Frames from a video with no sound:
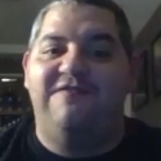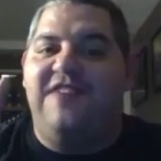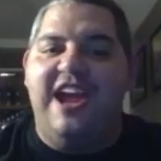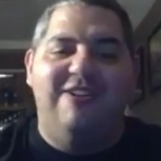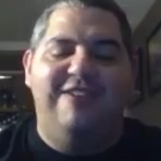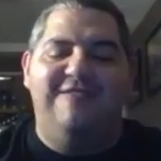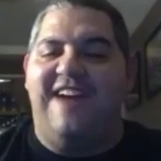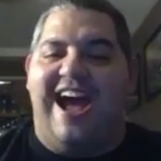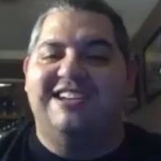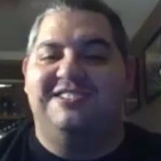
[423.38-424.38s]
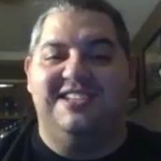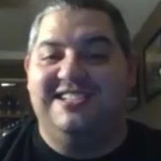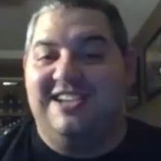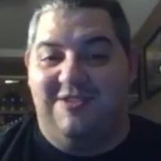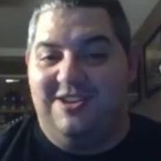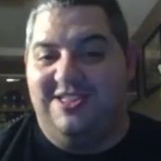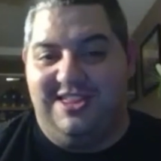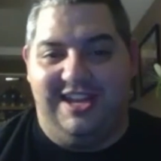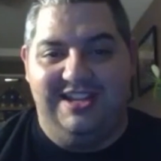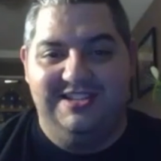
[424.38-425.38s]
very vastly different
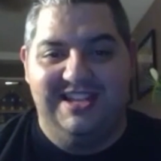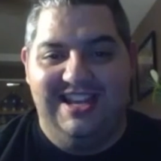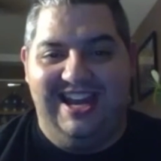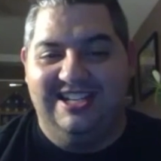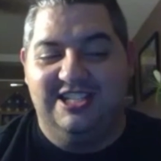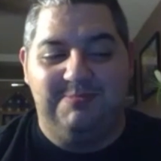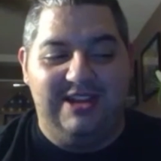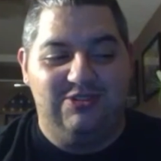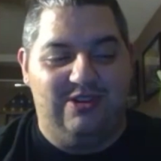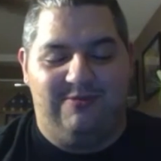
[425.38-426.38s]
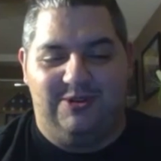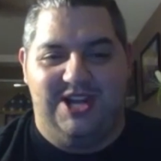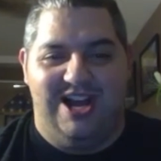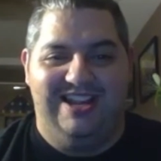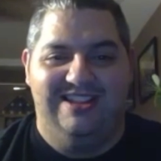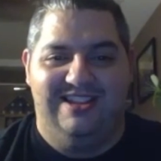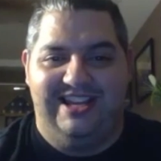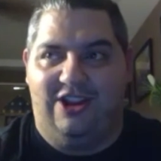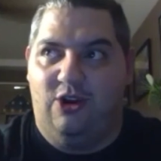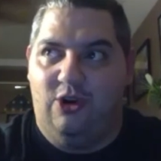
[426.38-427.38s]
things, and especially if we're talking
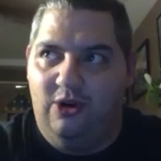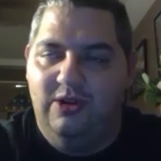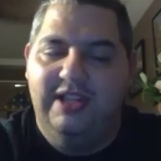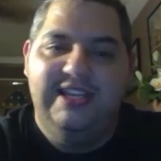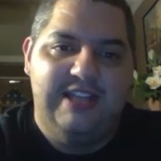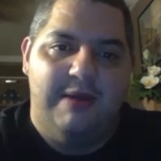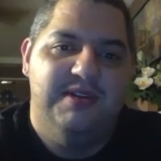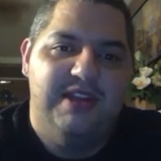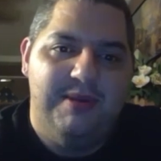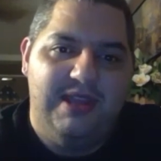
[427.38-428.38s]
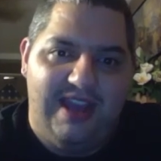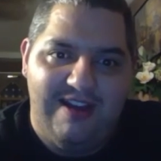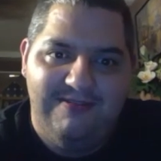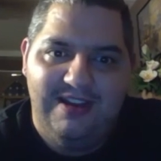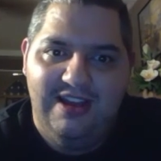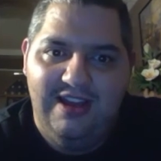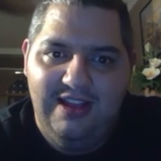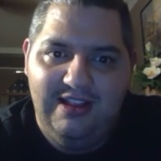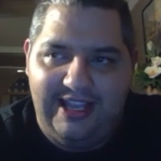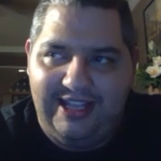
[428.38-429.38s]
like early WWF,
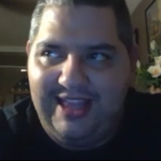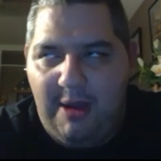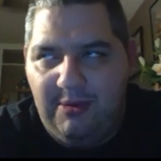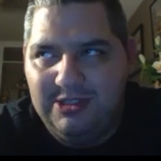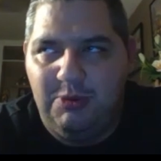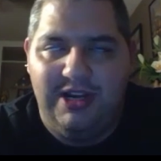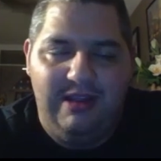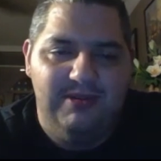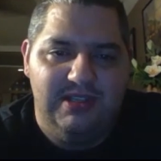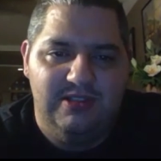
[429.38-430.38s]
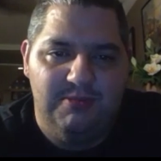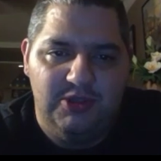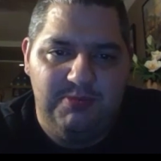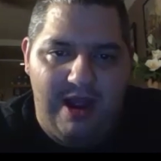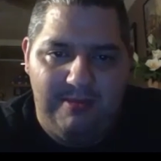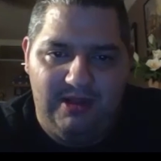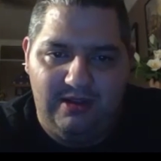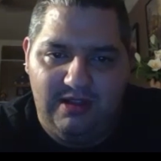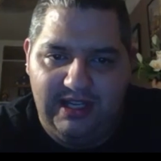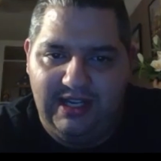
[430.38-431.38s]
like that was when he was his most
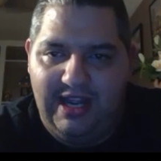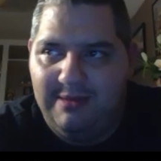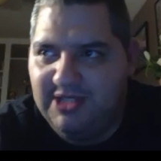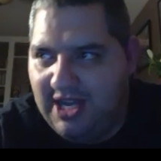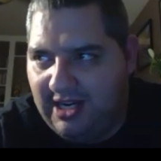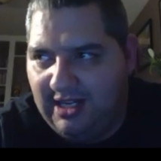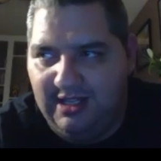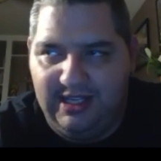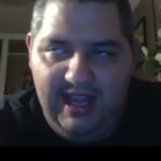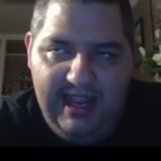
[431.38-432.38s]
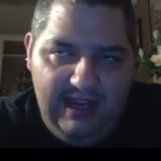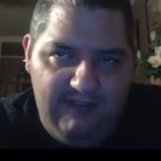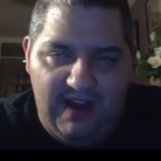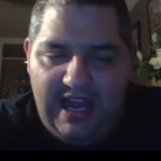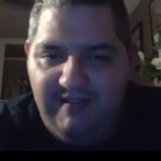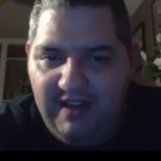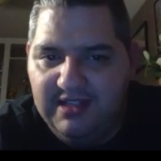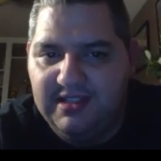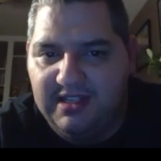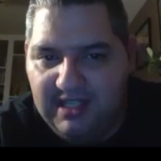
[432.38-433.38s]
popular. Like I'm talking like 85,
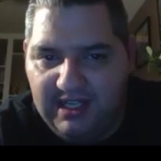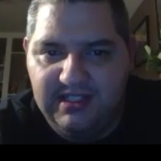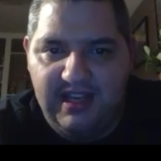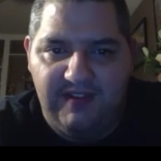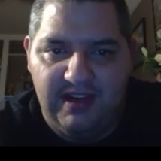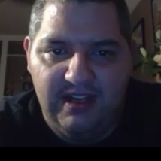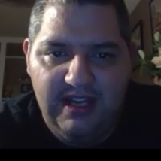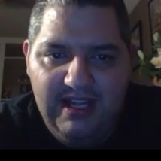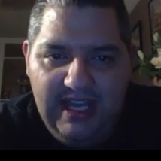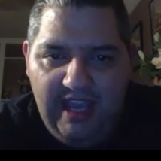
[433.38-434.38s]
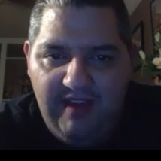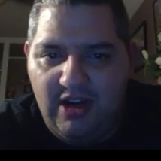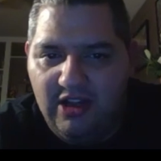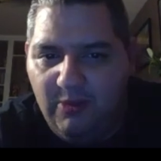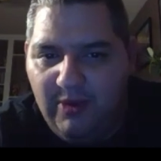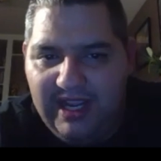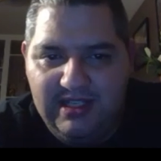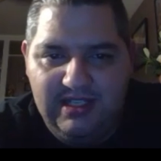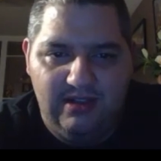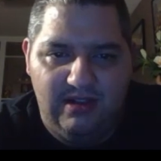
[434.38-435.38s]
86, 87, even all the way
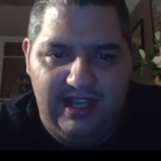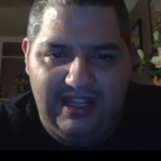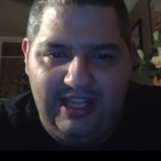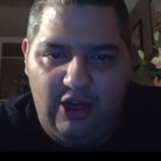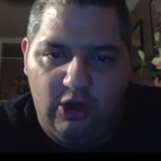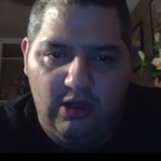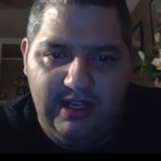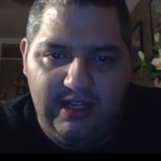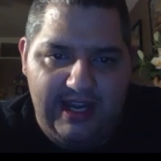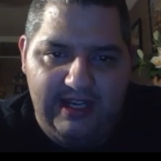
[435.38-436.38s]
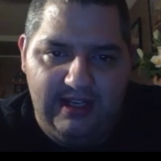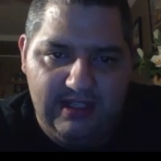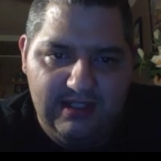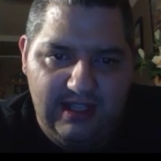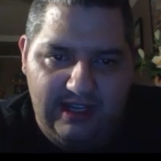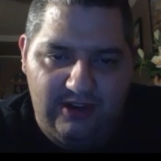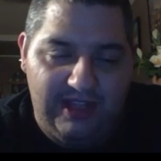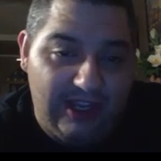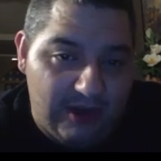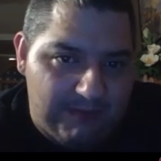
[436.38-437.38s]
to like the early 90s. Like are
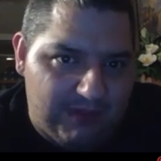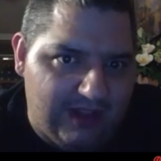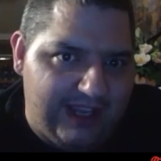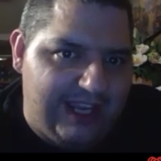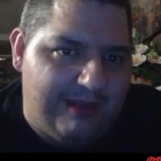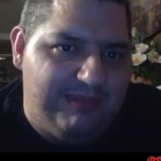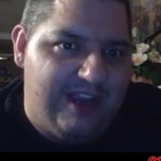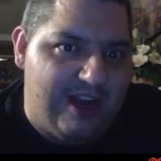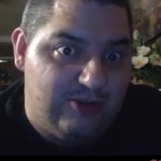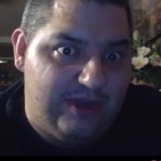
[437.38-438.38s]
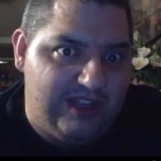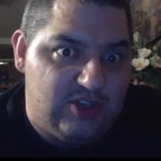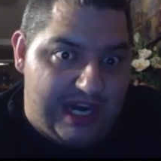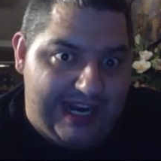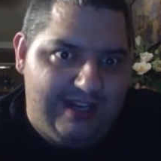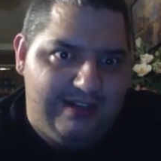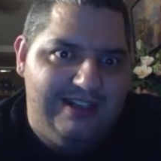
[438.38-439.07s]
they going to play up the Andre the Giant,